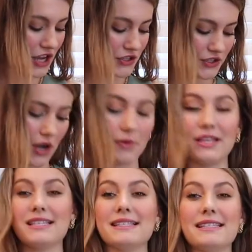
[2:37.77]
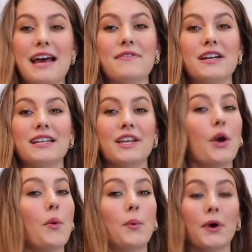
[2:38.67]
So this is definitely
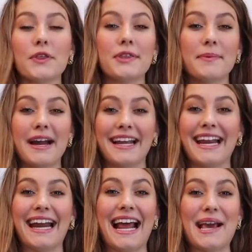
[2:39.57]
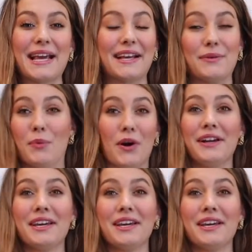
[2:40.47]
worth the money, and I want